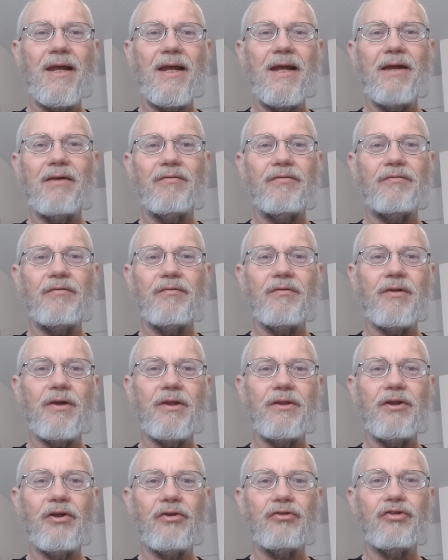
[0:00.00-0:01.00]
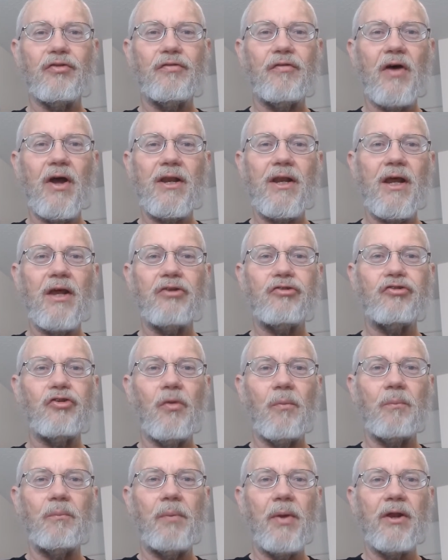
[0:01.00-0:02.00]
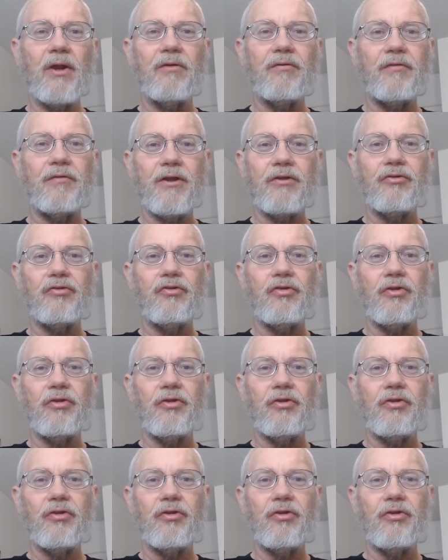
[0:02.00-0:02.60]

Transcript: If there's a financial benefit to